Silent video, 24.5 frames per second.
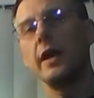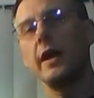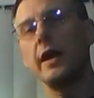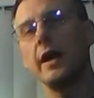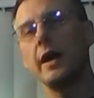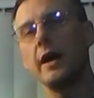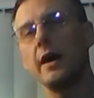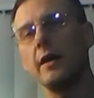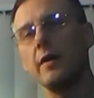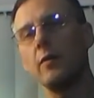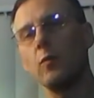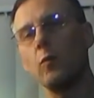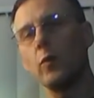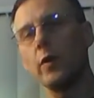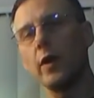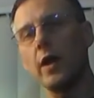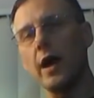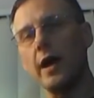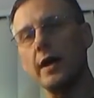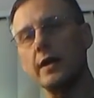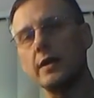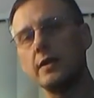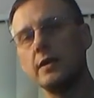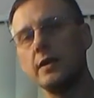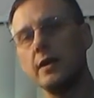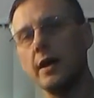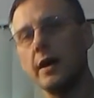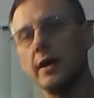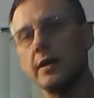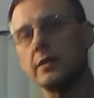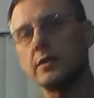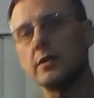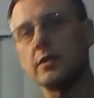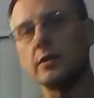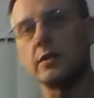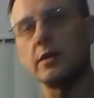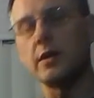and what I
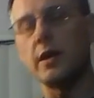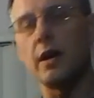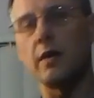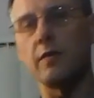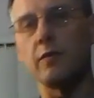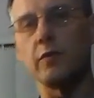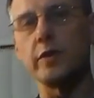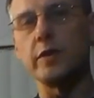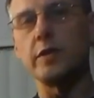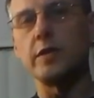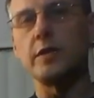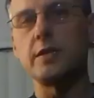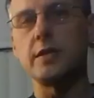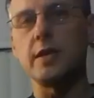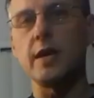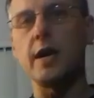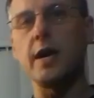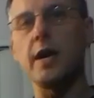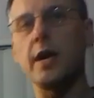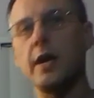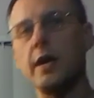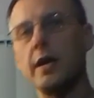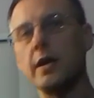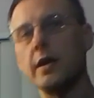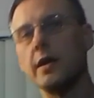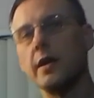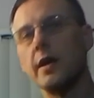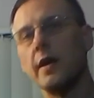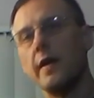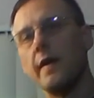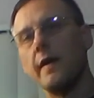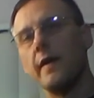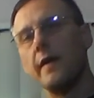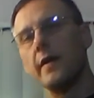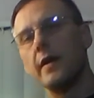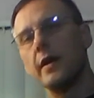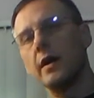get every day
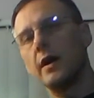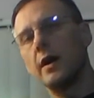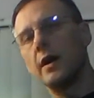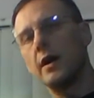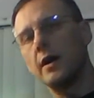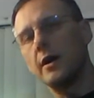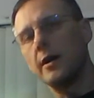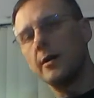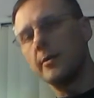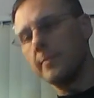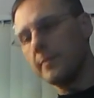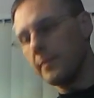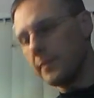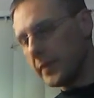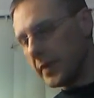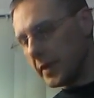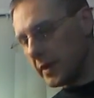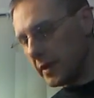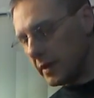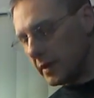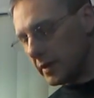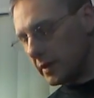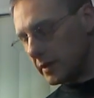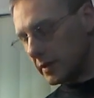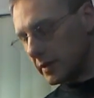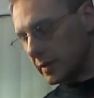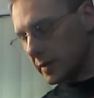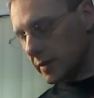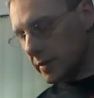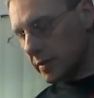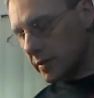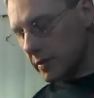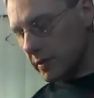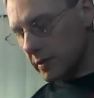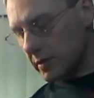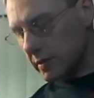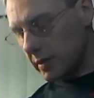
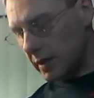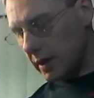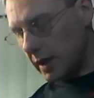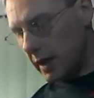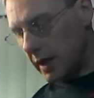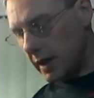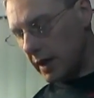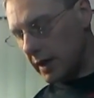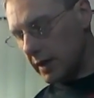is